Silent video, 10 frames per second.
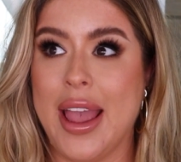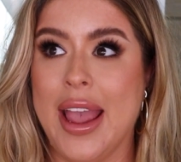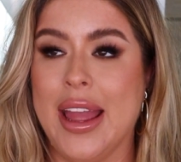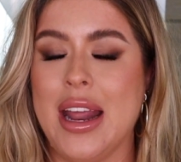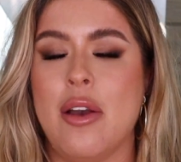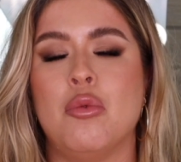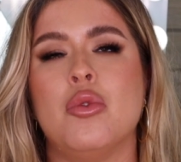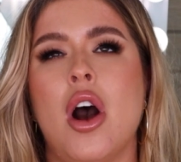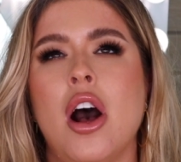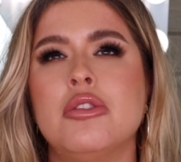And
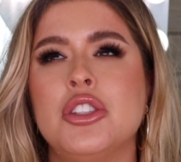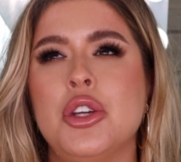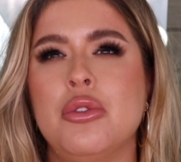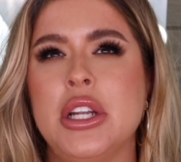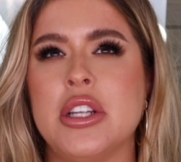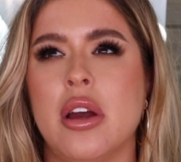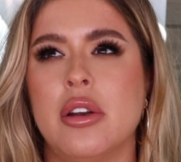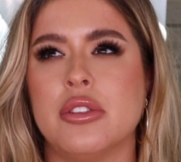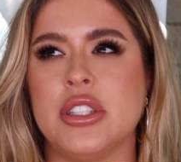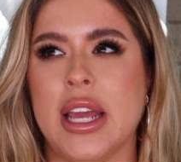also you need to
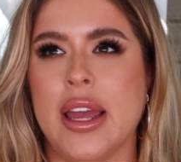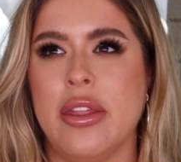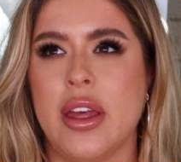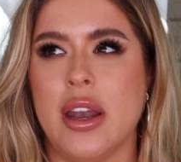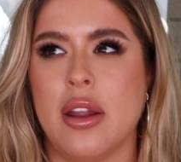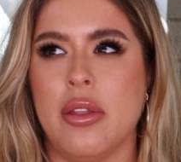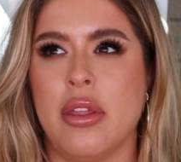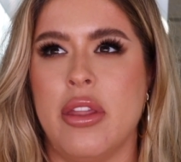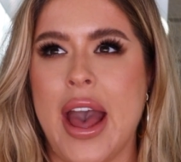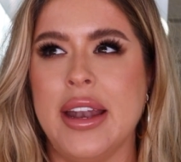understand that
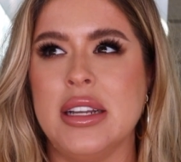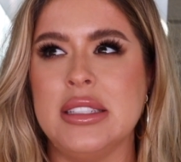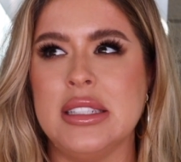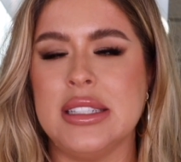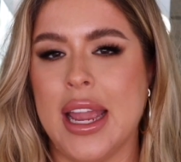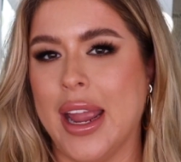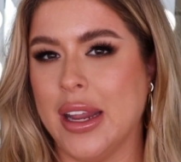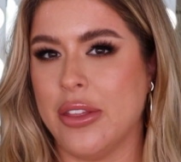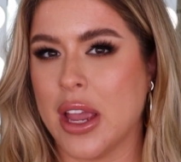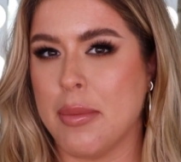that doesn't say
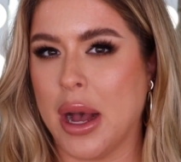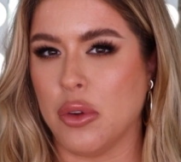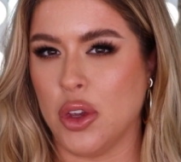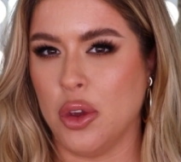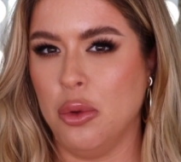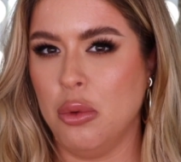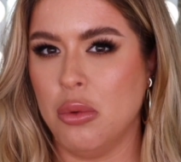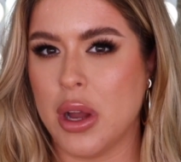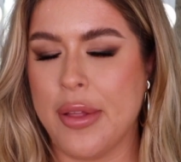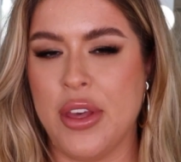anything about you.
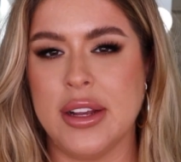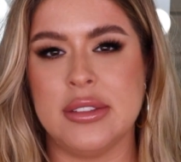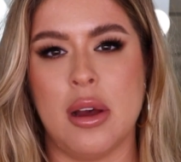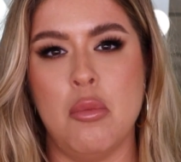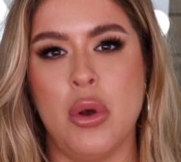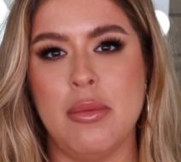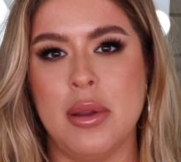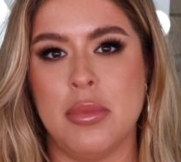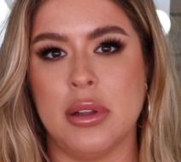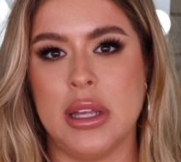I think some
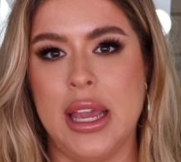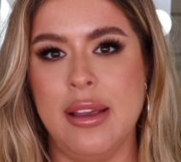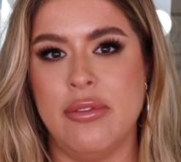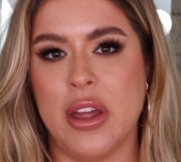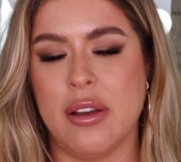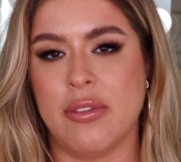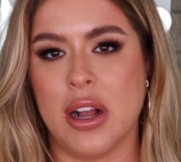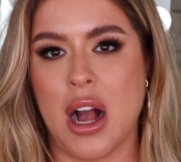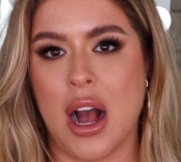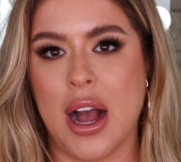women believe that if
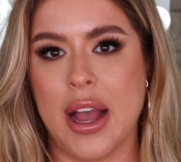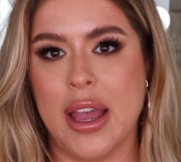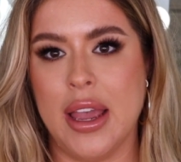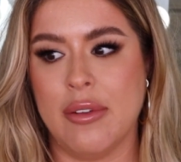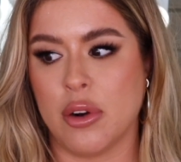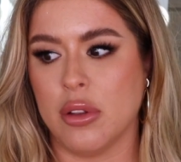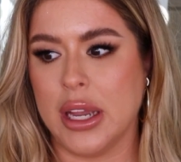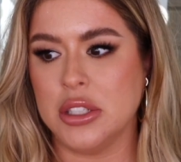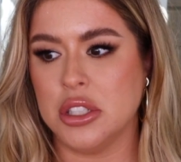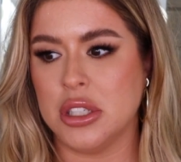a
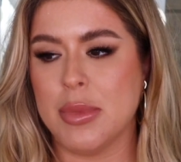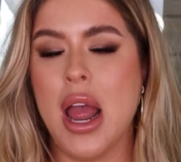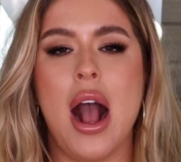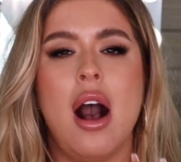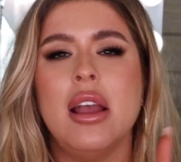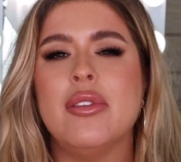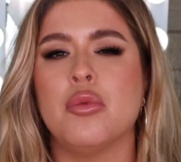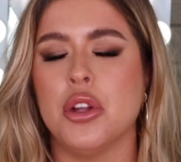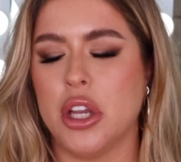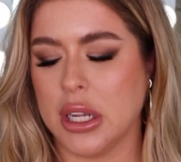relationship, I'll give a
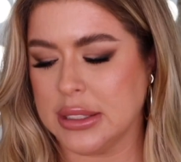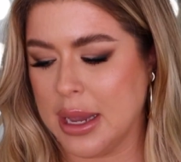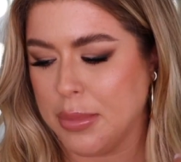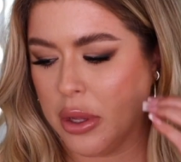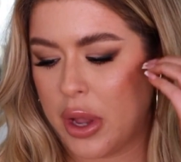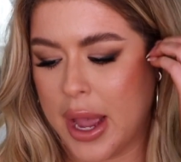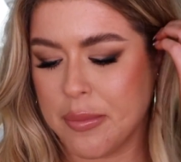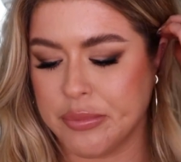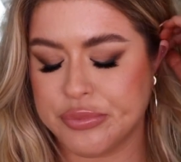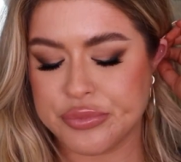really good example, okay?